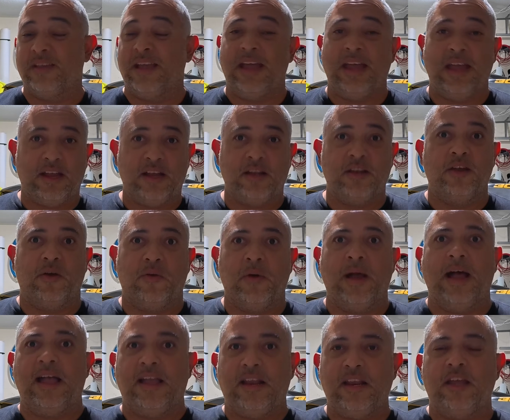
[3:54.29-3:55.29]
Heck no,
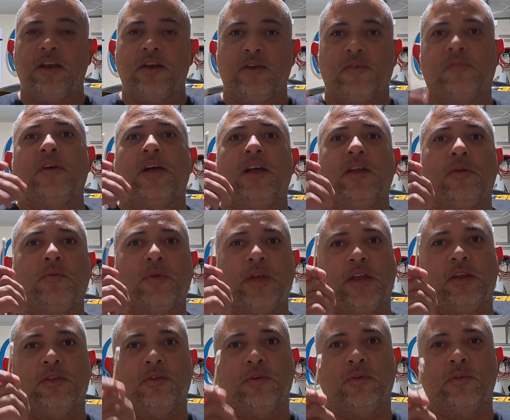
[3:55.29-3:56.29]
I needed to find a way
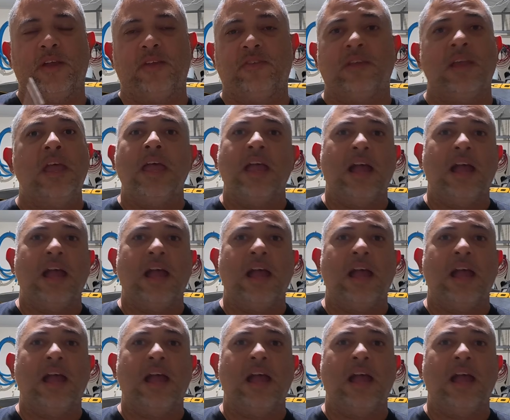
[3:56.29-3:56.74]
to do this.